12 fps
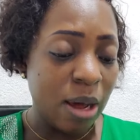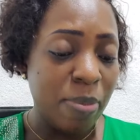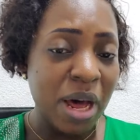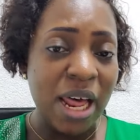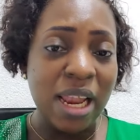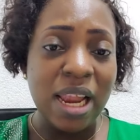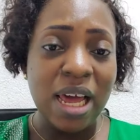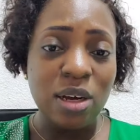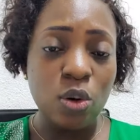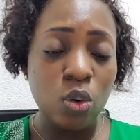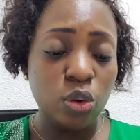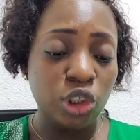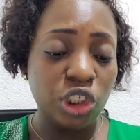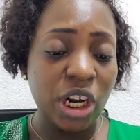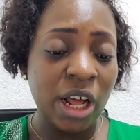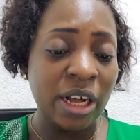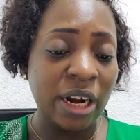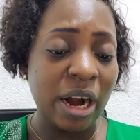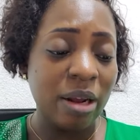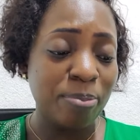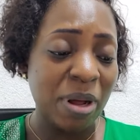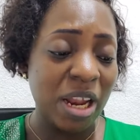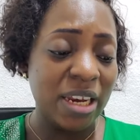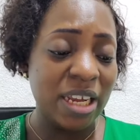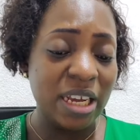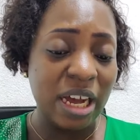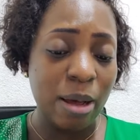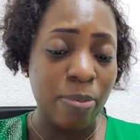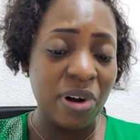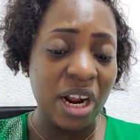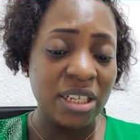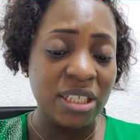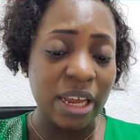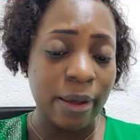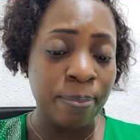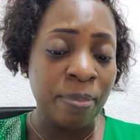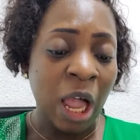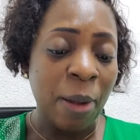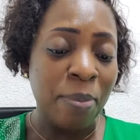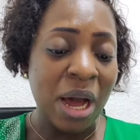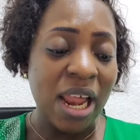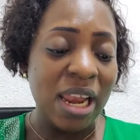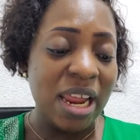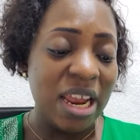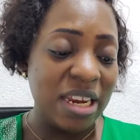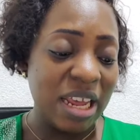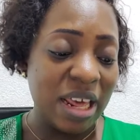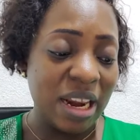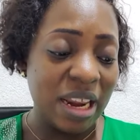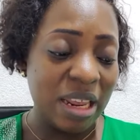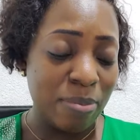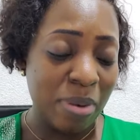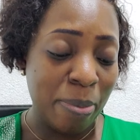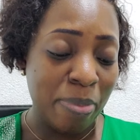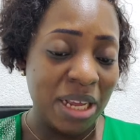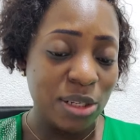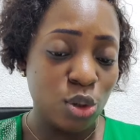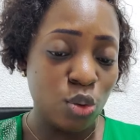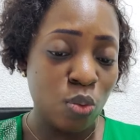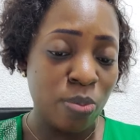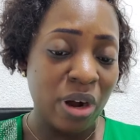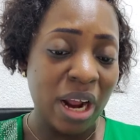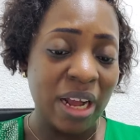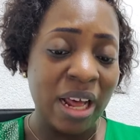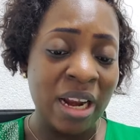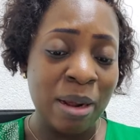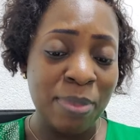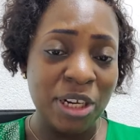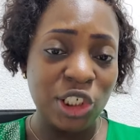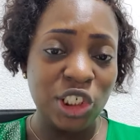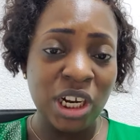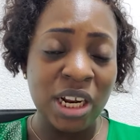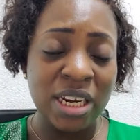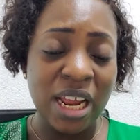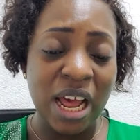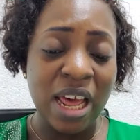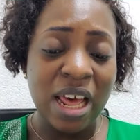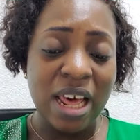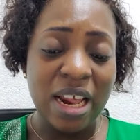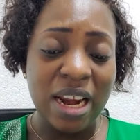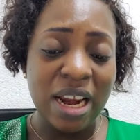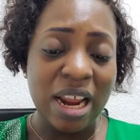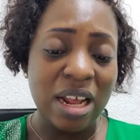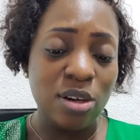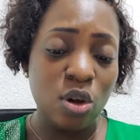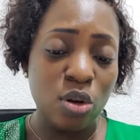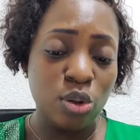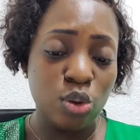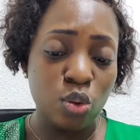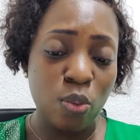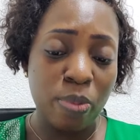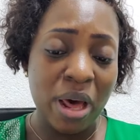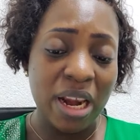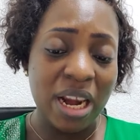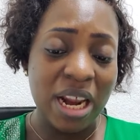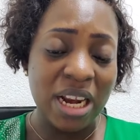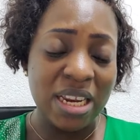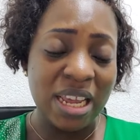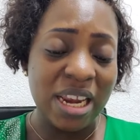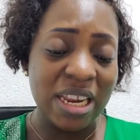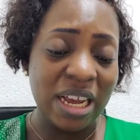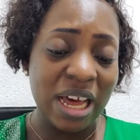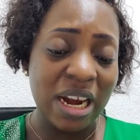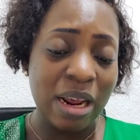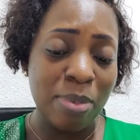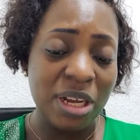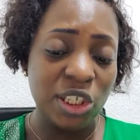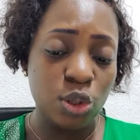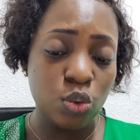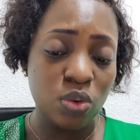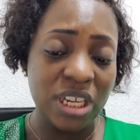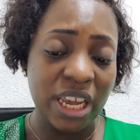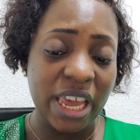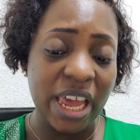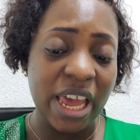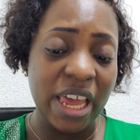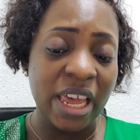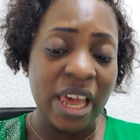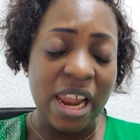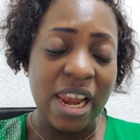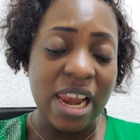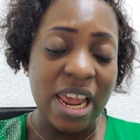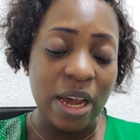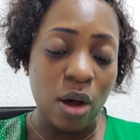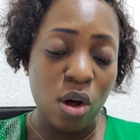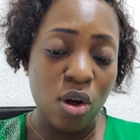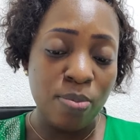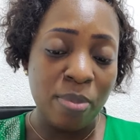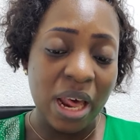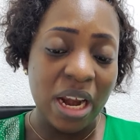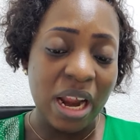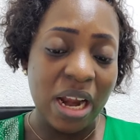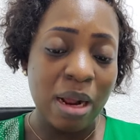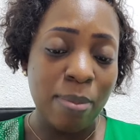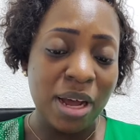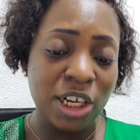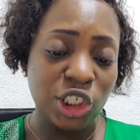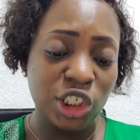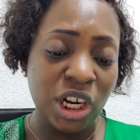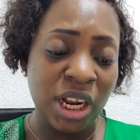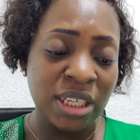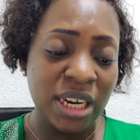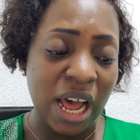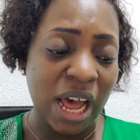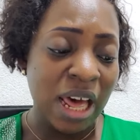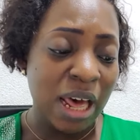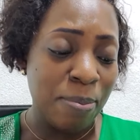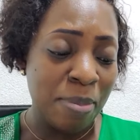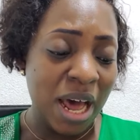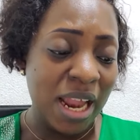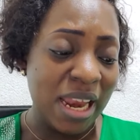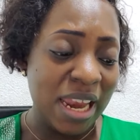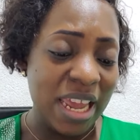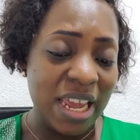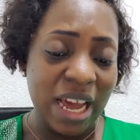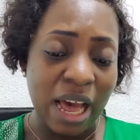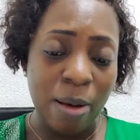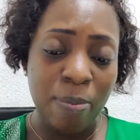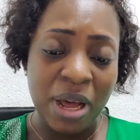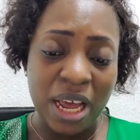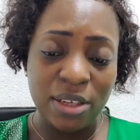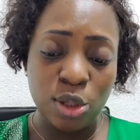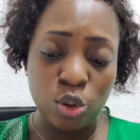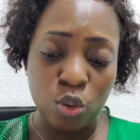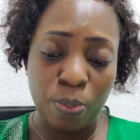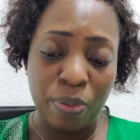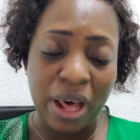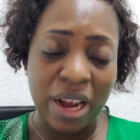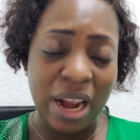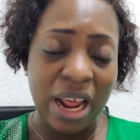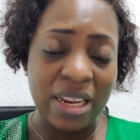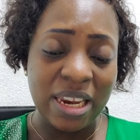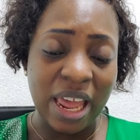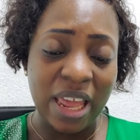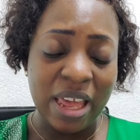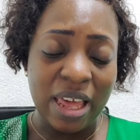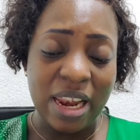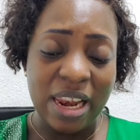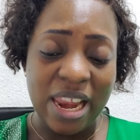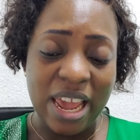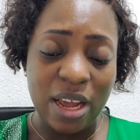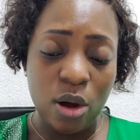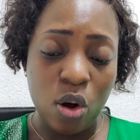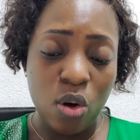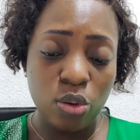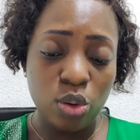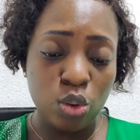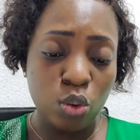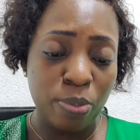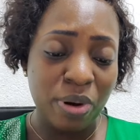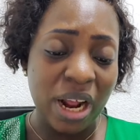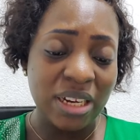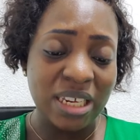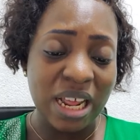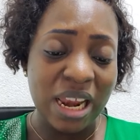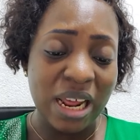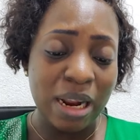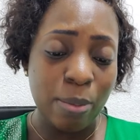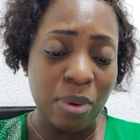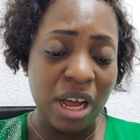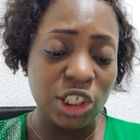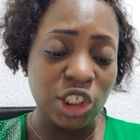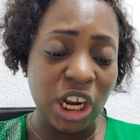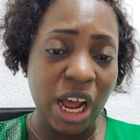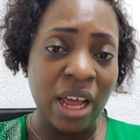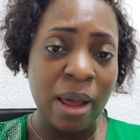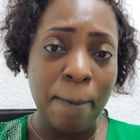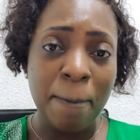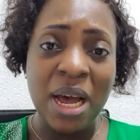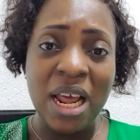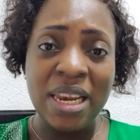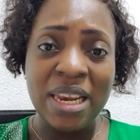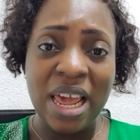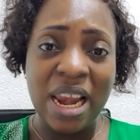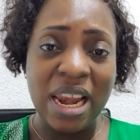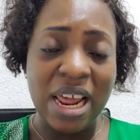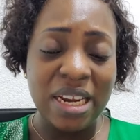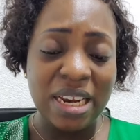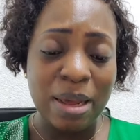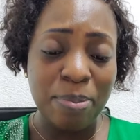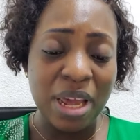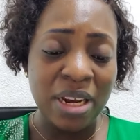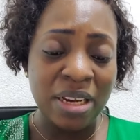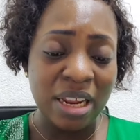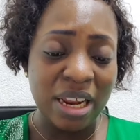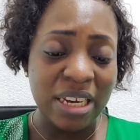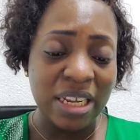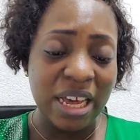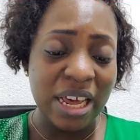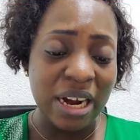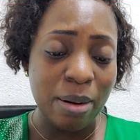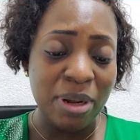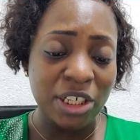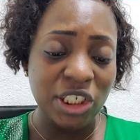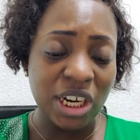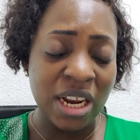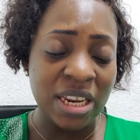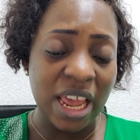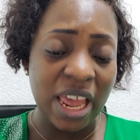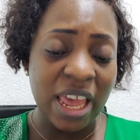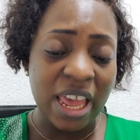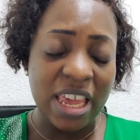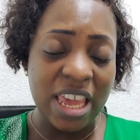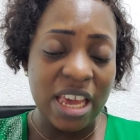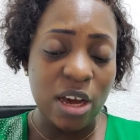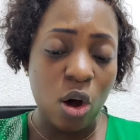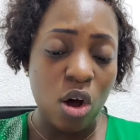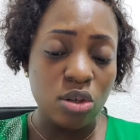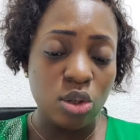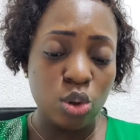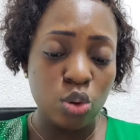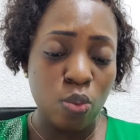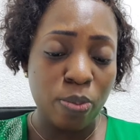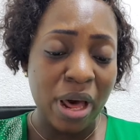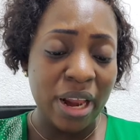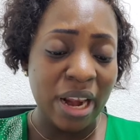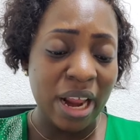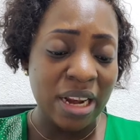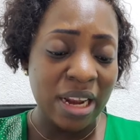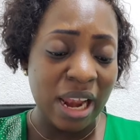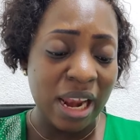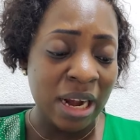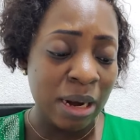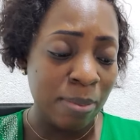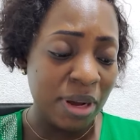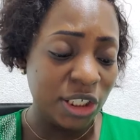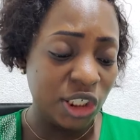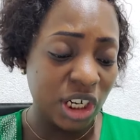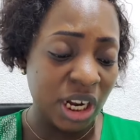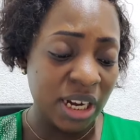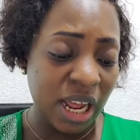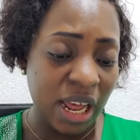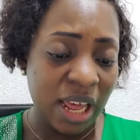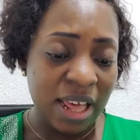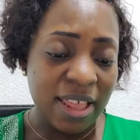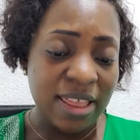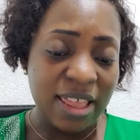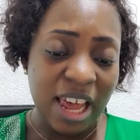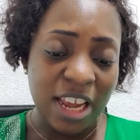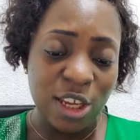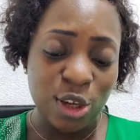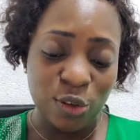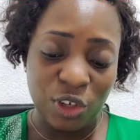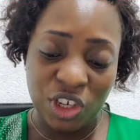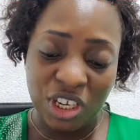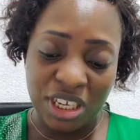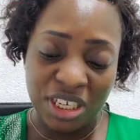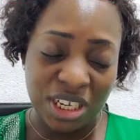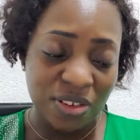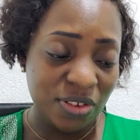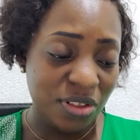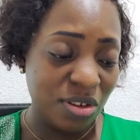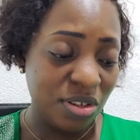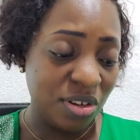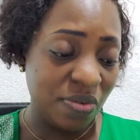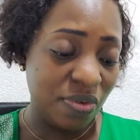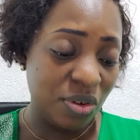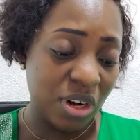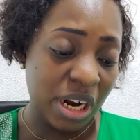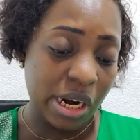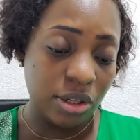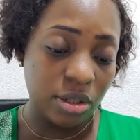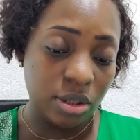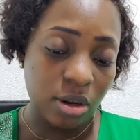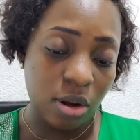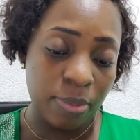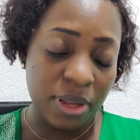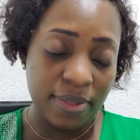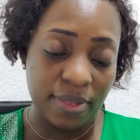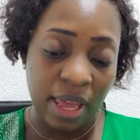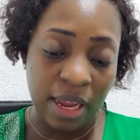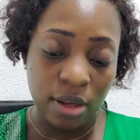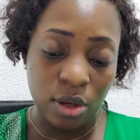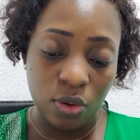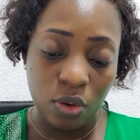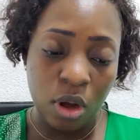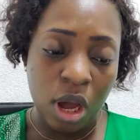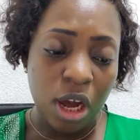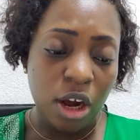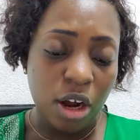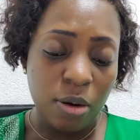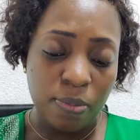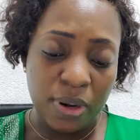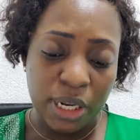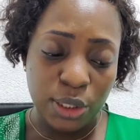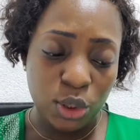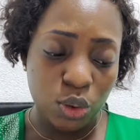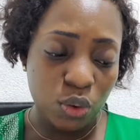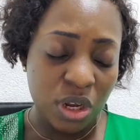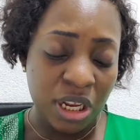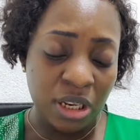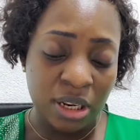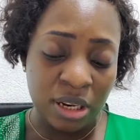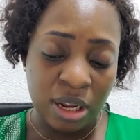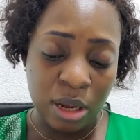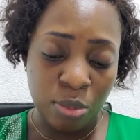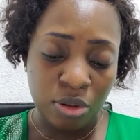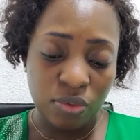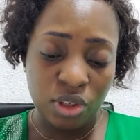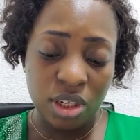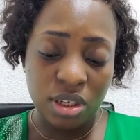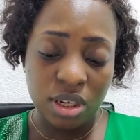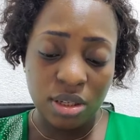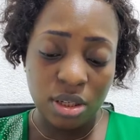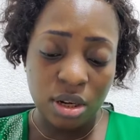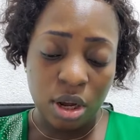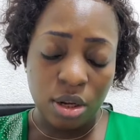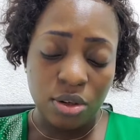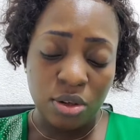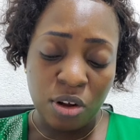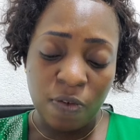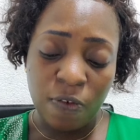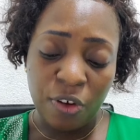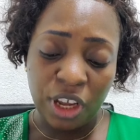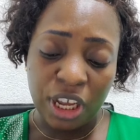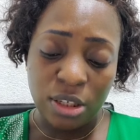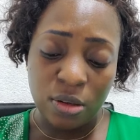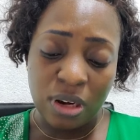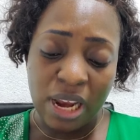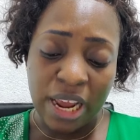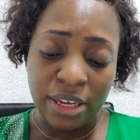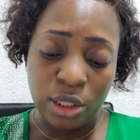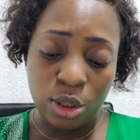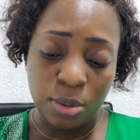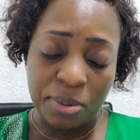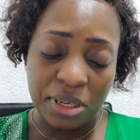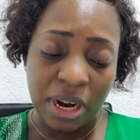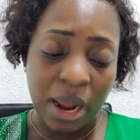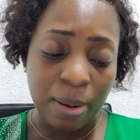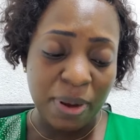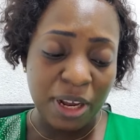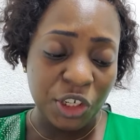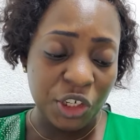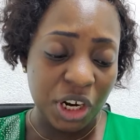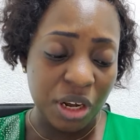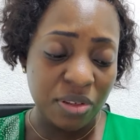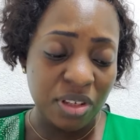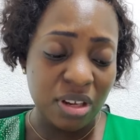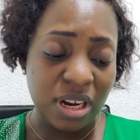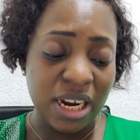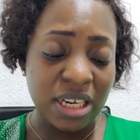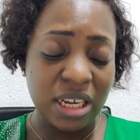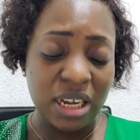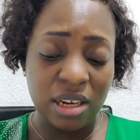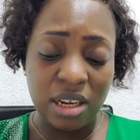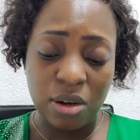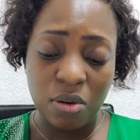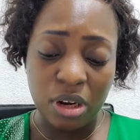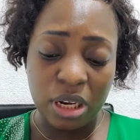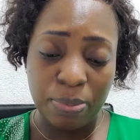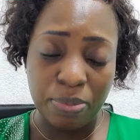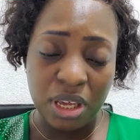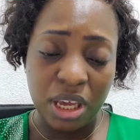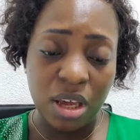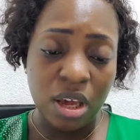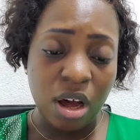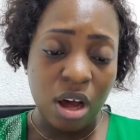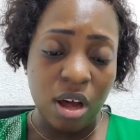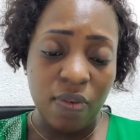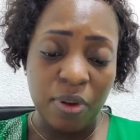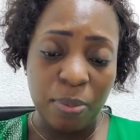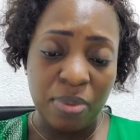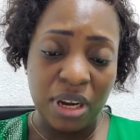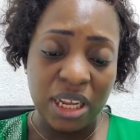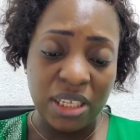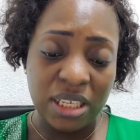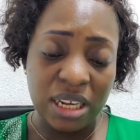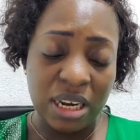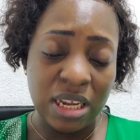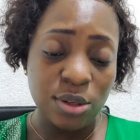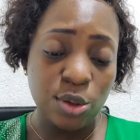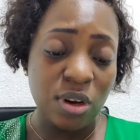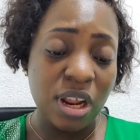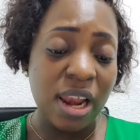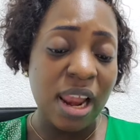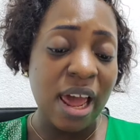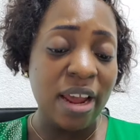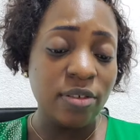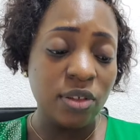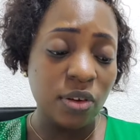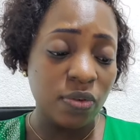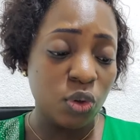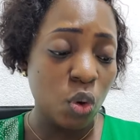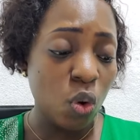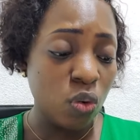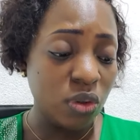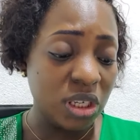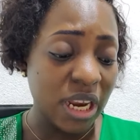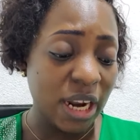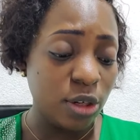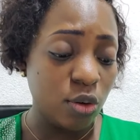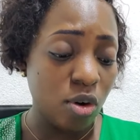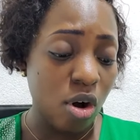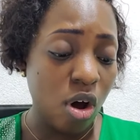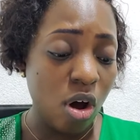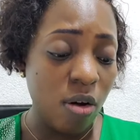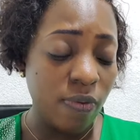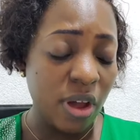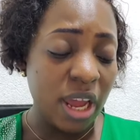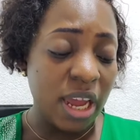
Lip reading: Balaku shagra palika brante malende riba basumbra kanamashanda rado subarande likarabasute ke lekomba rada bashanda malika basuparande leko subrata lada basha mandele de bende ligarabashande iko subaranda lana mashanda. Thank you Jesus. For those of you that are just coming, thank you. God bless you in the name of Jesus. Do not forget to like, subscribe and share so that it can equally be of a blessing into the lives of those that you love